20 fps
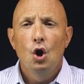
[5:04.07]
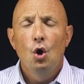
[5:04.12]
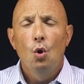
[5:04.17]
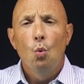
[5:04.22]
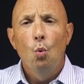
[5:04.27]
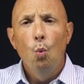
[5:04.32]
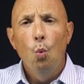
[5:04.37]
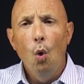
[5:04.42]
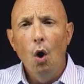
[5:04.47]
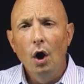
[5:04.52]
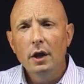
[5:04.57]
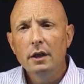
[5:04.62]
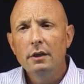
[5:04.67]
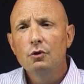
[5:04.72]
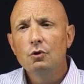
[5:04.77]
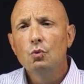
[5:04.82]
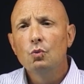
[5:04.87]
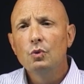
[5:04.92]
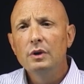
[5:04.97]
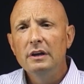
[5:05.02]
one of the
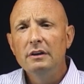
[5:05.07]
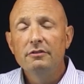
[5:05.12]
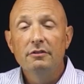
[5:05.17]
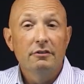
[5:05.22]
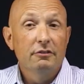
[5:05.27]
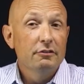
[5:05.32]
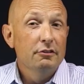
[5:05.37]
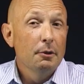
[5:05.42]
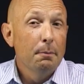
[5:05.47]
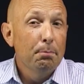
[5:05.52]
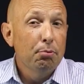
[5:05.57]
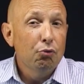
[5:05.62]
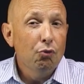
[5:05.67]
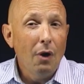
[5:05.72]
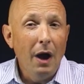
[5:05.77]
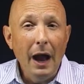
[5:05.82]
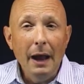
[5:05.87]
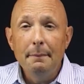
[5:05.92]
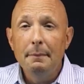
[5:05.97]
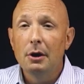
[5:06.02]
reasons, the
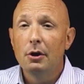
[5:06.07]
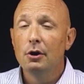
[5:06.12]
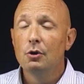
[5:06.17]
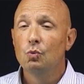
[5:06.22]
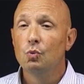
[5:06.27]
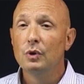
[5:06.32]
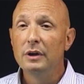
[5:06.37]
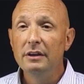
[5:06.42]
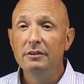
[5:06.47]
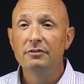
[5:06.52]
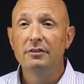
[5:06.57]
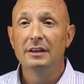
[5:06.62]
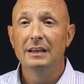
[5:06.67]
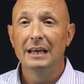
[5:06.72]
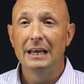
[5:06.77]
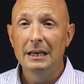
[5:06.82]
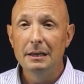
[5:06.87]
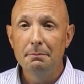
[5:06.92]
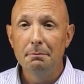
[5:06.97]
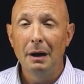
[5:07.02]
primary reason
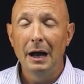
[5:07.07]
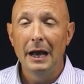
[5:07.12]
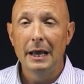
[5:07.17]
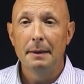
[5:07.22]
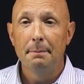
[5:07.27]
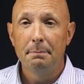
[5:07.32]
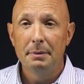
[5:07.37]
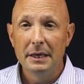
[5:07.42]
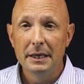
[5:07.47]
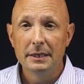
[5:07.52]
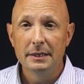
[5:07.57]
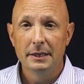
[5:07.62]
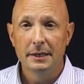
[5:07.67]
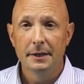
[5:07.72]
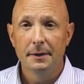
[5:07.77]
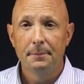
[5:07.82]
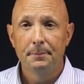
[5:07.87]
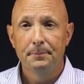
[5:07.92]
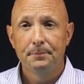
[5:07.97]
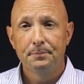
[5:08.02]
in my
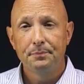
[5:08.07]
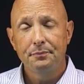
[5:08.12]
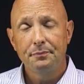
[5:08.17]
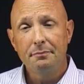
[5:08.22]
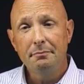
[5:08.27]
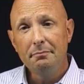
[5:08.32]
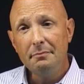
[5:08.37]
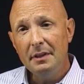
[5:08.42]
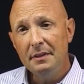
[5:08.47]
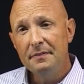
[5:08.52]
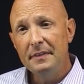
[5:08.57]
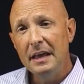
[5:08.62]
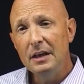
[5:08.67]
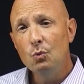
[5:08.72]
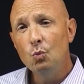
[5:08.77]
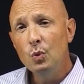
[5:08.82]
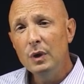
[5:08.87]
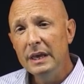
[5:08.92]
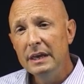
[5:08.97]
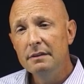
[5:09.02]
opinion, that
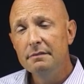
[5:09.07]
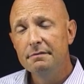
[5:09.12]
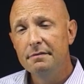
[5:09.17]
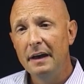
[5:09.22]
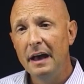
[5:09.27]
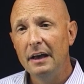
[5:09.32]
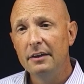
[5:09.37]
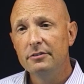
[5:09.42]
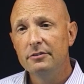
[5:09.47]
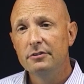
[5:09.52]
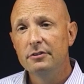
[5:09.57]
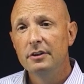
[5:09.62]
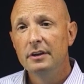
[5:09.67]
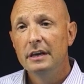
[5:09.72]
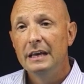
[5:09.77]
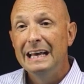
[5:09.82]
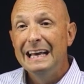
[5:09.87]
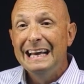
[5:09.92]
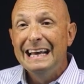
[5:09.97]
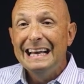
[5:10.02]
we invest
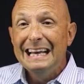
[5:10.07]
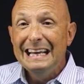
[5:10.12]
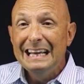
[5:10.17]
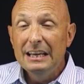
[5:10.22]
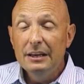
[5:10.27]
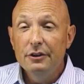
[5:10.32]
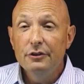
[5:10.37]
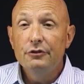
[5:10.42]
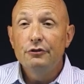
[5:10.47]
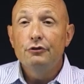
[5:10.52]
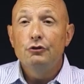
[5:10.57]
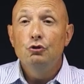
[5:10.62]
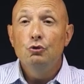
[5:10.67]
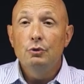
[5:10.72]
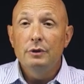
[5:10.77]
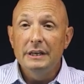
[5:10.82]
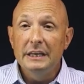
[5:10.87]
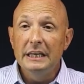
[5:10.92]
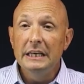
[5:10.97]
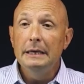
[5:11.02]
is to
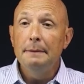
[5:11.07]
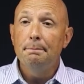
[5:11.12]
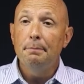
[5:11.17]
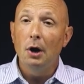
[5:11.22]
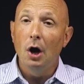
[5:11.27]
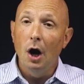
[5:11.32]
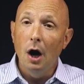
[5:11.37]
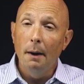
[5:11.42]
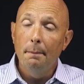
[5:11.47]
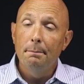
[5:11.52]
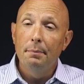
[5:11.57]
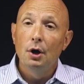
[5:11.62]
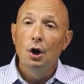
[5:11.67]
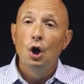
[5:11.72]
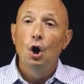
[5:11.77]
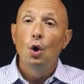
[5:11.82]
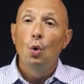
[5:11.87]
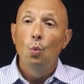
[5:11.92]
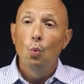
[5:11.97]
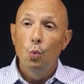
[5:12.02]
keep up
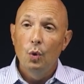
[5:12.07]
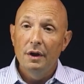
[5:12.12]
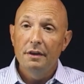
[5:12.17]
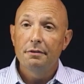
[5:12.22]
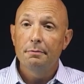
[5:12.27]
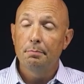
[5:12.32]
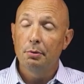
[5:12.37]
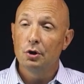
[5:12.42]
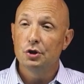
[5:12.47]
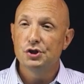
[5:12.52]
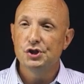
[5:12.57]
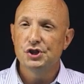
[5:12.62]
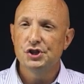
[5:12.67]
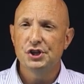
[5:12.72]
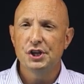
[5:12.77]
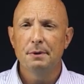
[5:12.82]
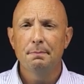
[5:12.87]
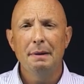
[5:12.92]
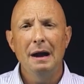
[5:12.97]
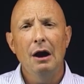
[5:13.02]
with
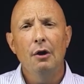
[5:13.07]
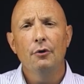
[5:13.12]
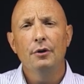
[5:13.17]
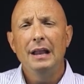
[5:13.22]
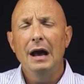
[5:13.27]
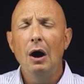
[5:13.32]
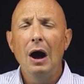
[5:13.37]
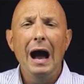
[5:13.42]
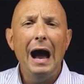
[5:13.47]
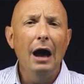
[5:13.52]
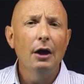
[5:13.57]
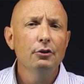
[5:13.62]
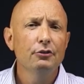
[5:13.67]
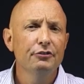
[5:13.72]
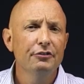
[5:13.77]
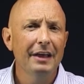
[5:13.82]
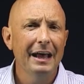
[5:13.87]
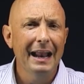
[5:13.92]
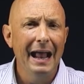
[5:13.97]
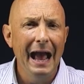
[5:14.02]
purchasing power. Now, how does
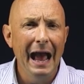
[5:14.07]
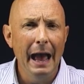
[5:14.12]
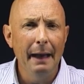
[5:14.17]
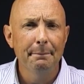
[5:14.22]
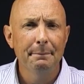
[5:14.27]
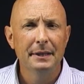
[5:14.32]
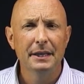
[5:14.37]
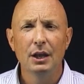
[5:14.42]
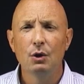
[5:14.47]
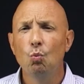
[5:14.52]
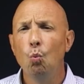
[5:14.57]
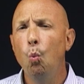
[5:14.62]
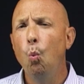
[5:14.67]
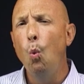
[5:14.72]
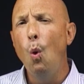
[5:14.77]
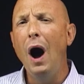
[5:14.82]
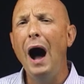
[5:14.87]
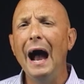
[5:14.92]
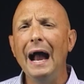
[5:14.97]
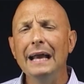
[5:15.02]
that happen and
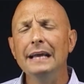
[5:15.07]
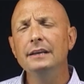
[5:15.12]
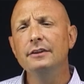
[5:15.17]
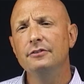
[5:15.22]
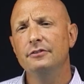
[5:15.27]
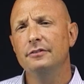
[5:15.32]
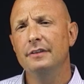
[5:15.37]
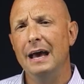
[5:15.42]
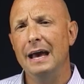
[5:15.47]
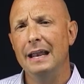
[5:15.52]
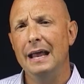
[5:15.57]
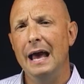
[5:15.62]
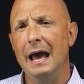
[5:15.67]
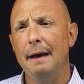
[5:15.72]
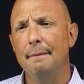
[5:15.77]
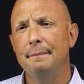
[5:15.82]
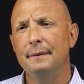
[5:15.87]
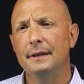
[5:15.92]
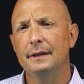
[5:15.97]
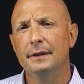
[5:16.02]
why does that
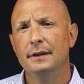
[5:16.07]
happen?